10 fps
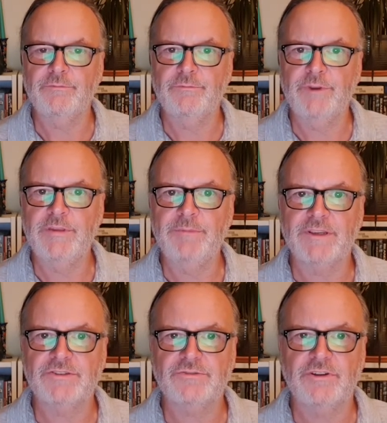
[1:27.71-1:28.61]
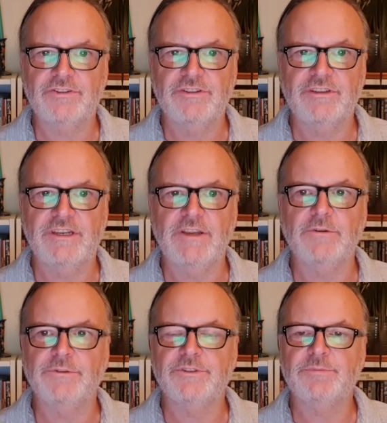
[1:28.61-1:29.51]
rhythmic structure that he
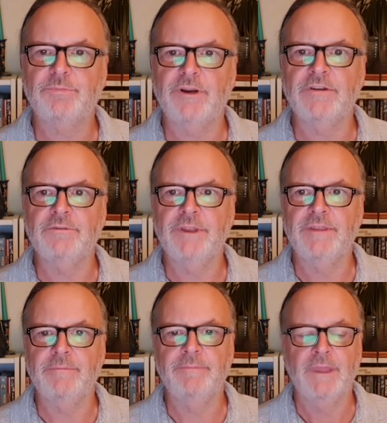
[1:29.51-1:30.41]
called sprung rhythm,